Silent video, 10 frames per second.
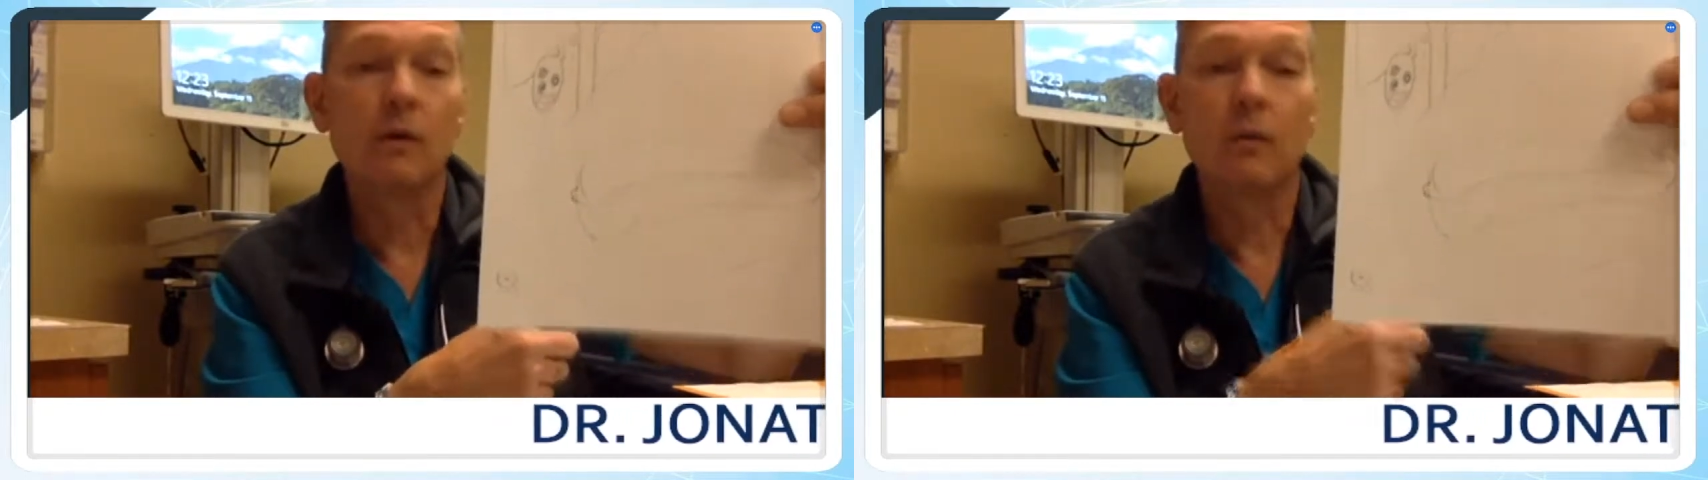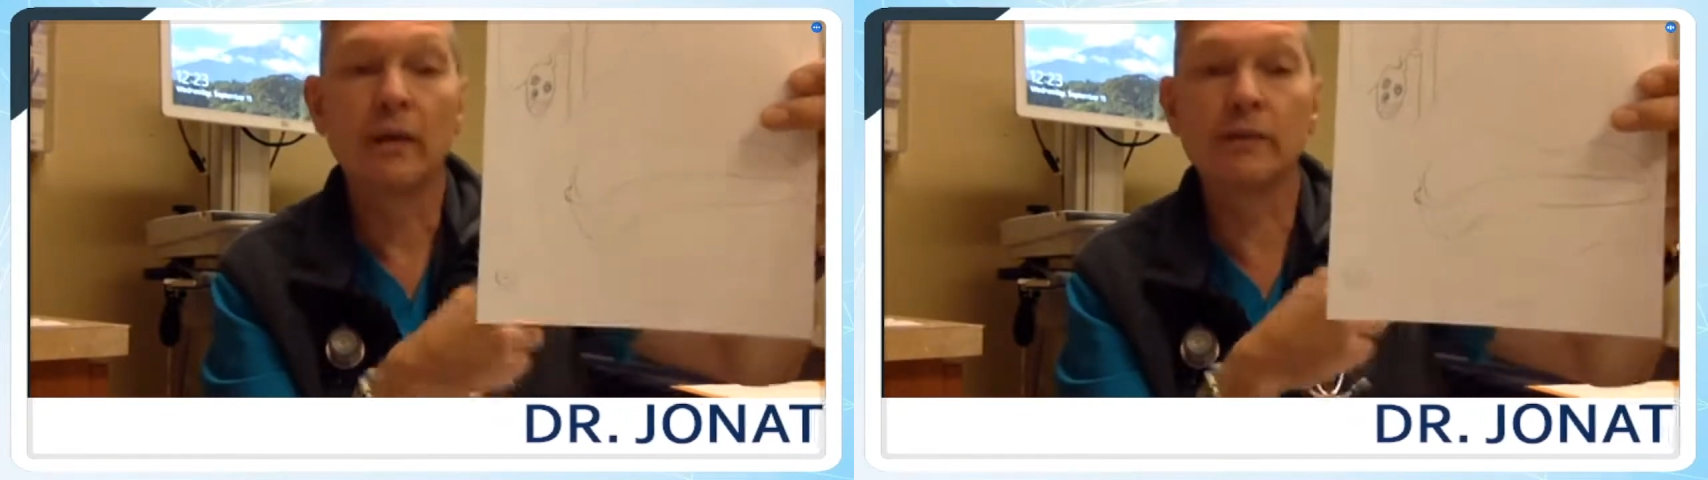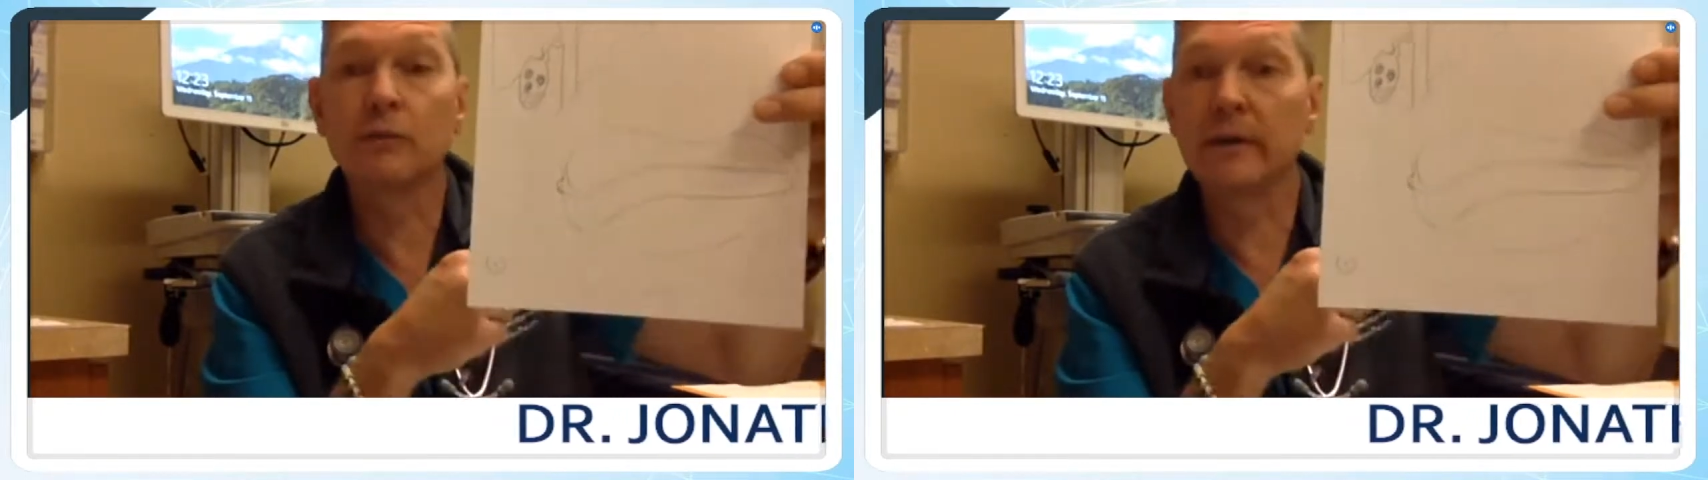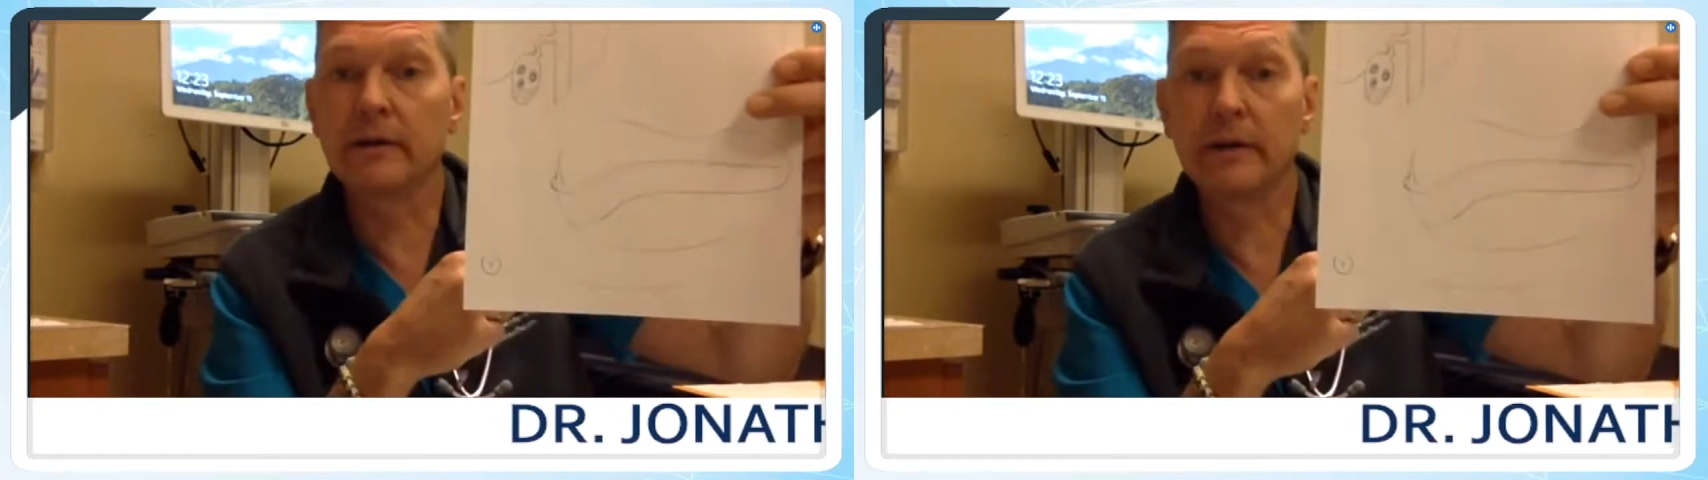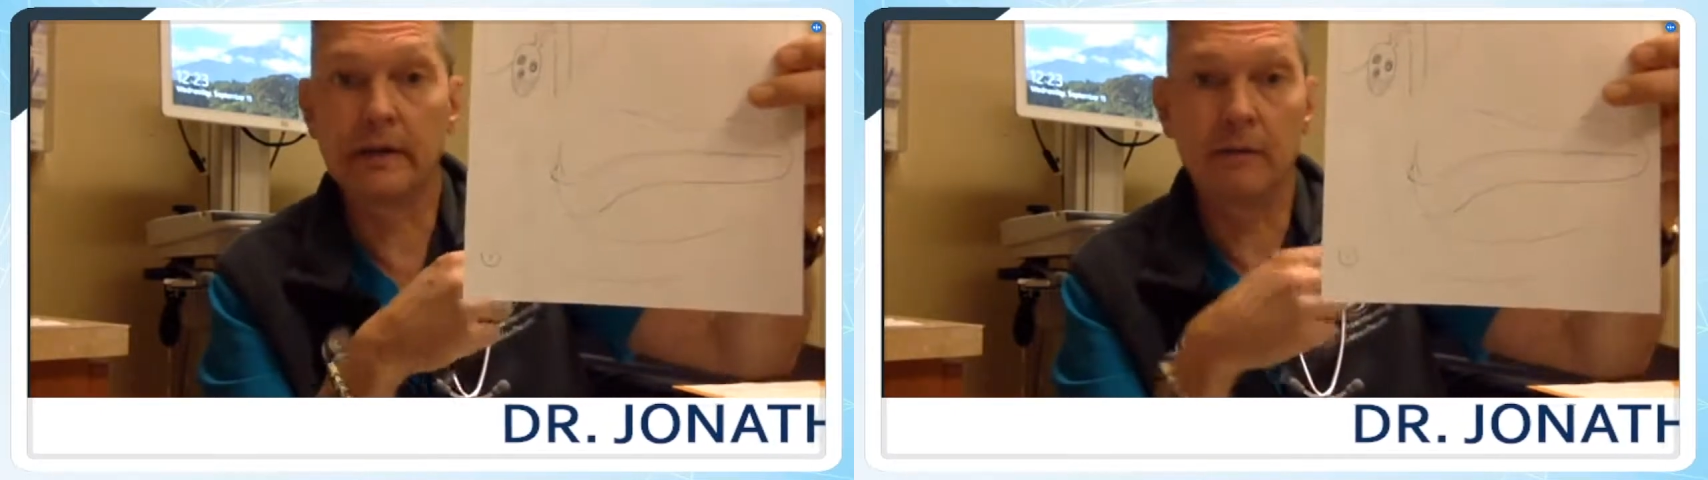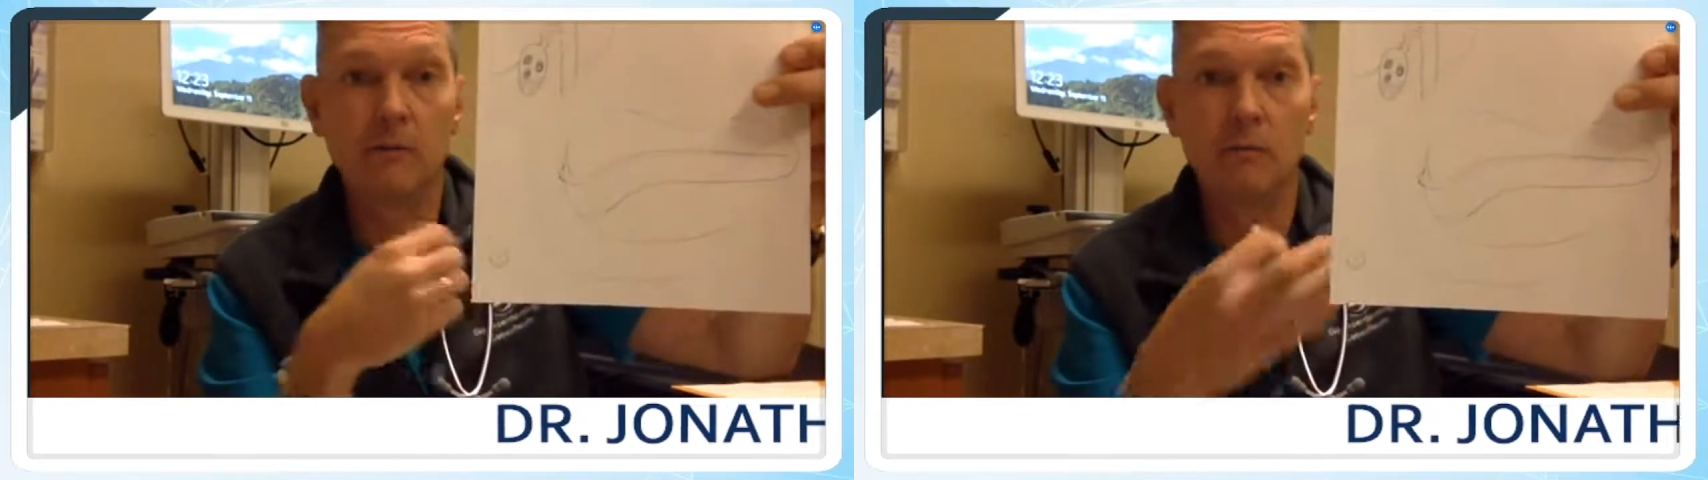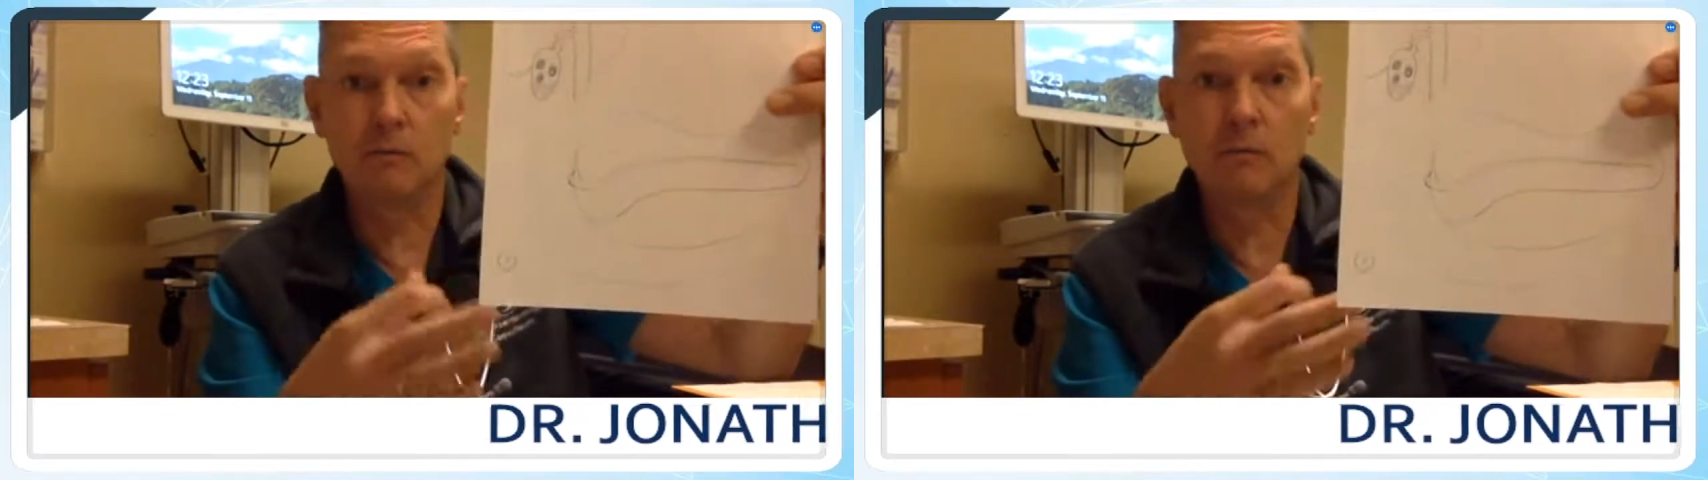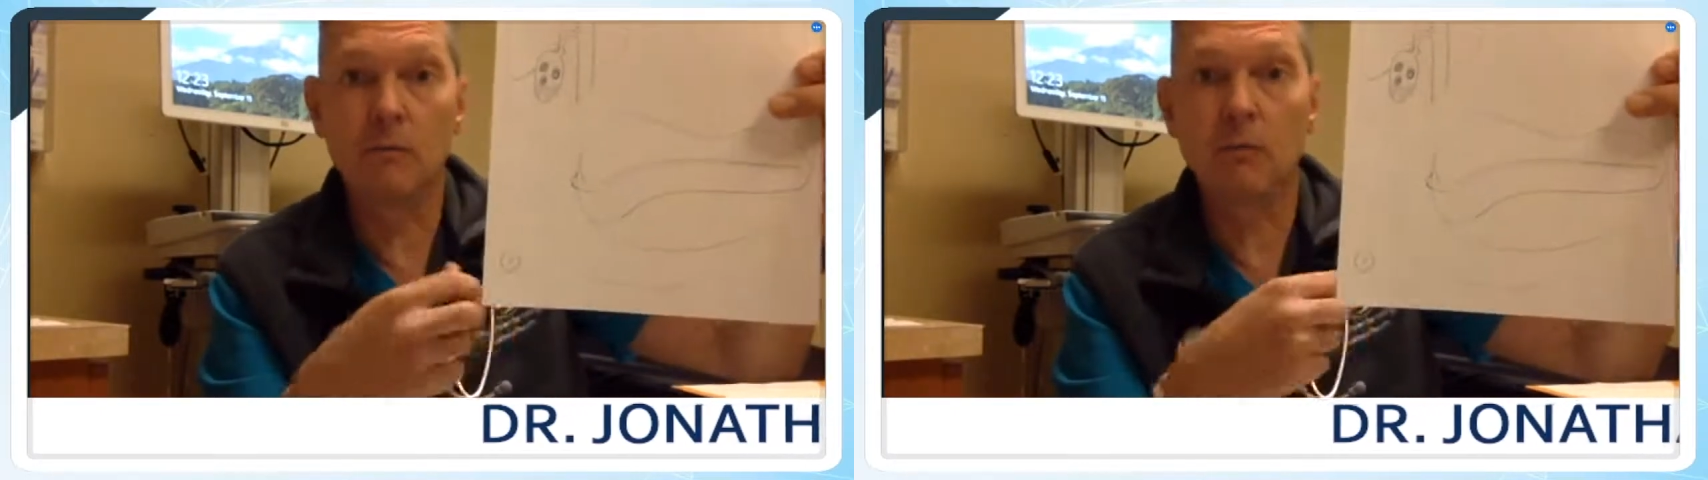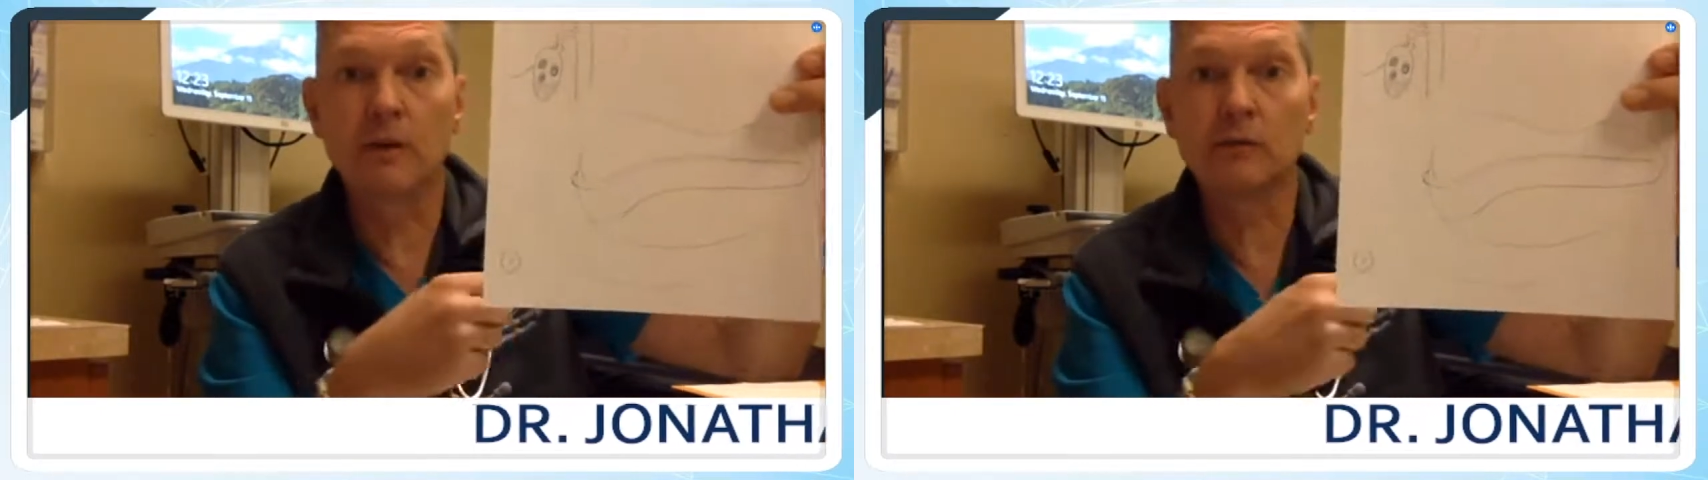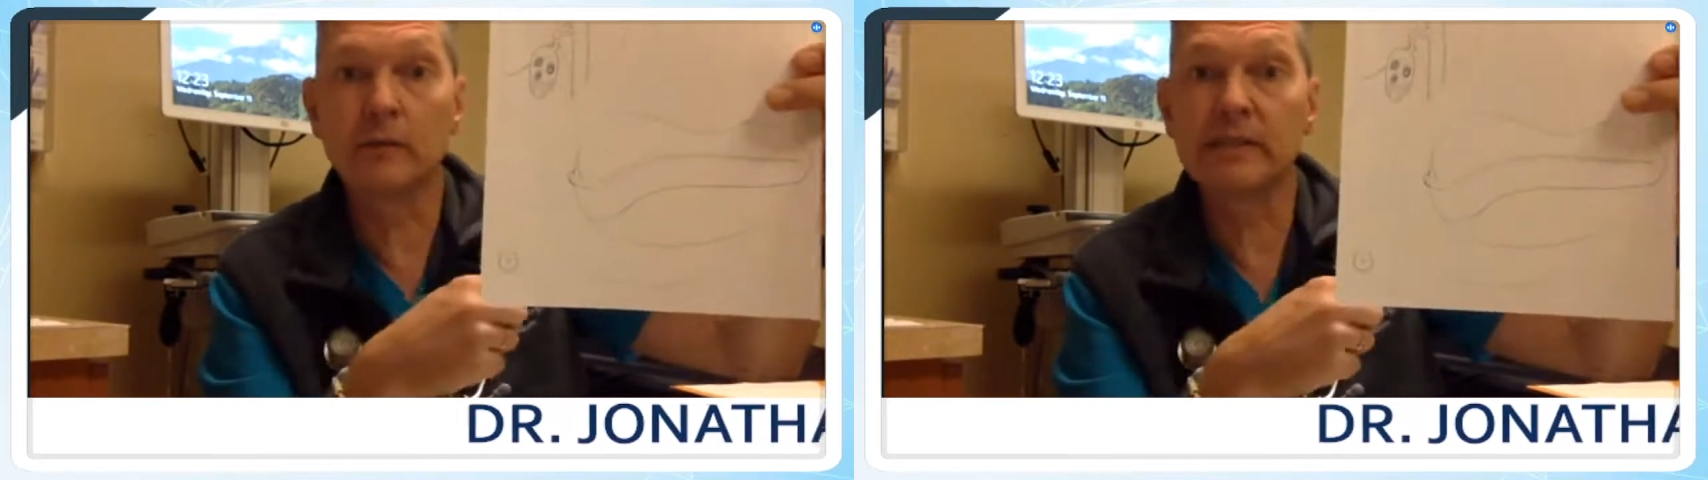Once
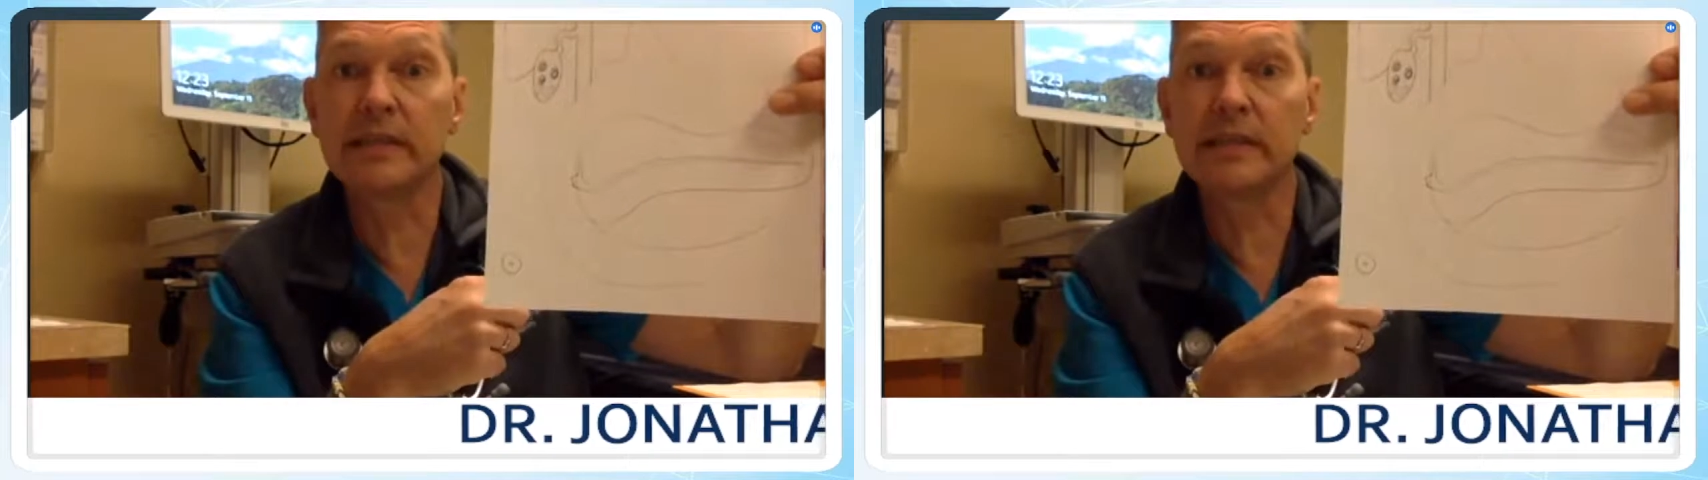we